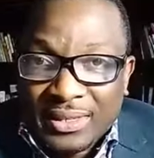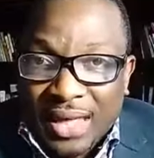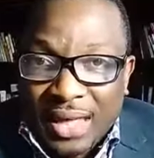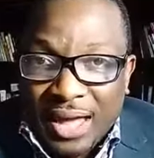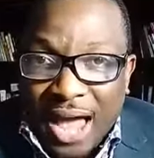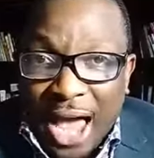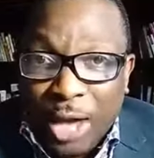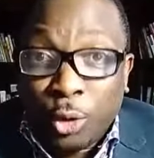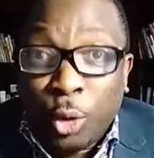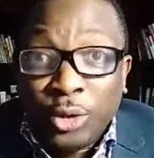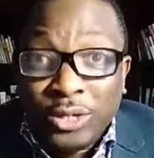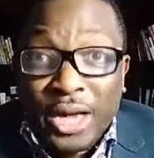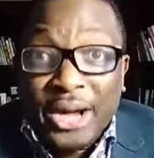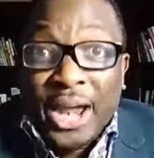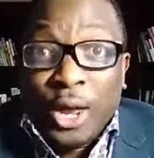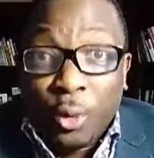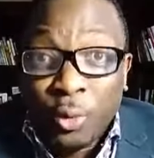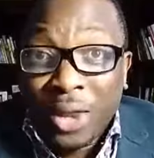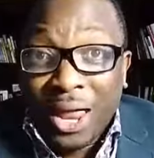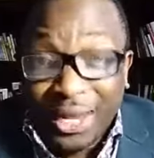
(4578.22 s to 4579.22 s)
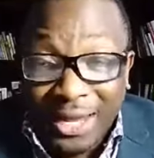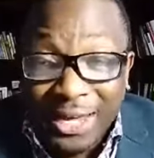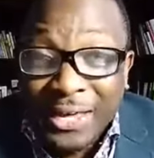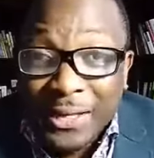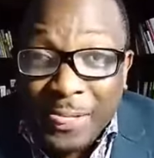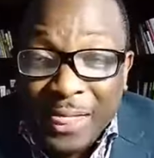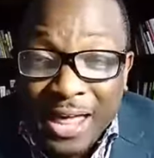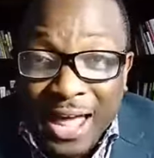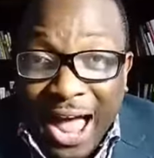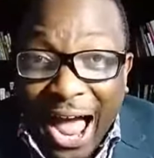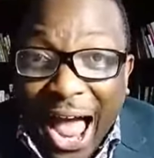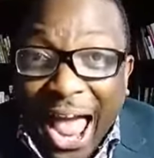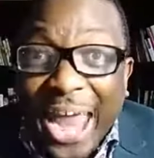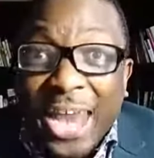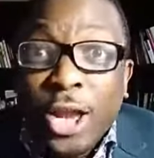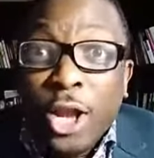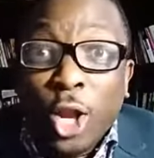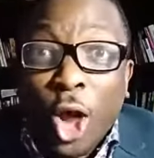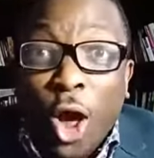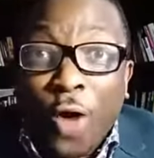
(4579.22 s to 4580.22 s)
I go there regularly.
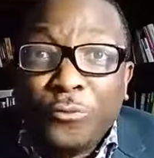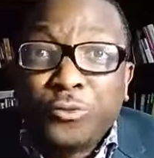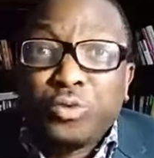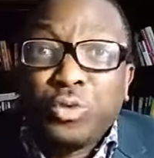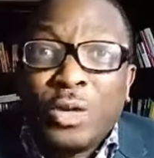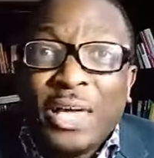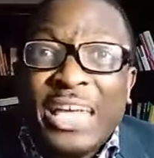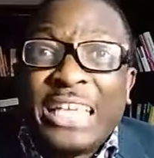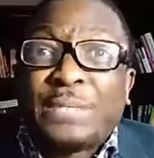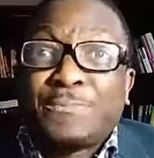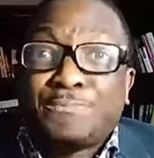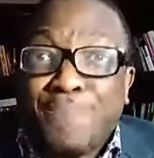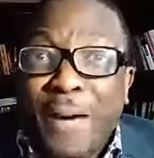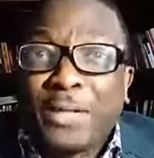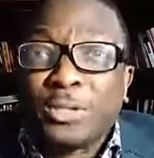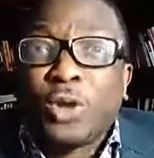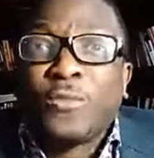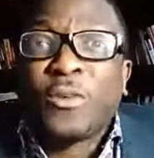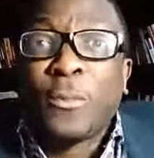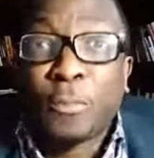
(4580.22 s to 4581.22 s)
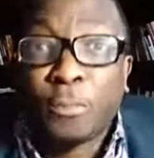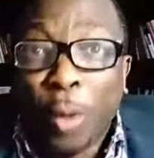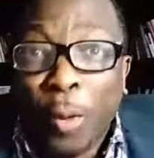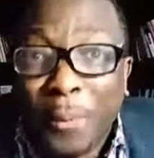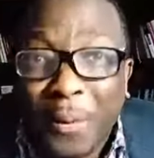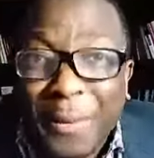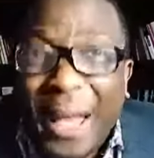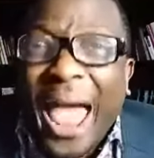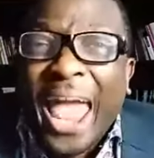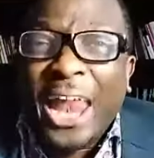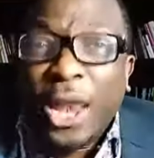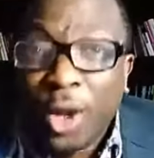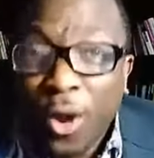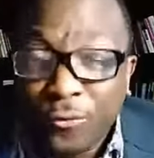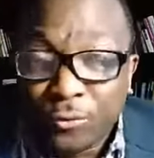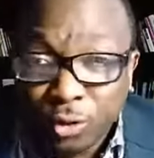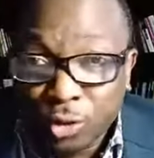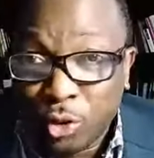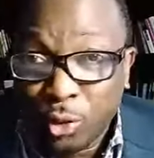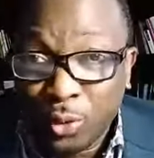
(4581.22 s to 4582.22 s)
I love to, in spite of the problem, I
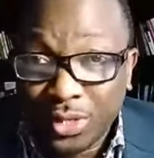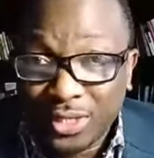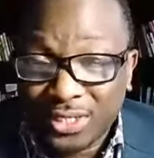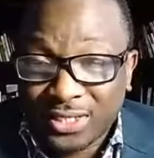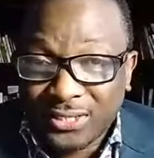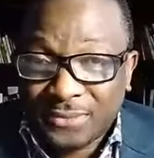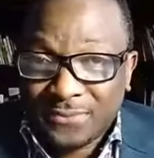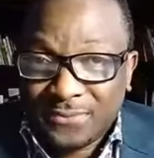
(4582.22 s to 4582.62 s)
love to do it.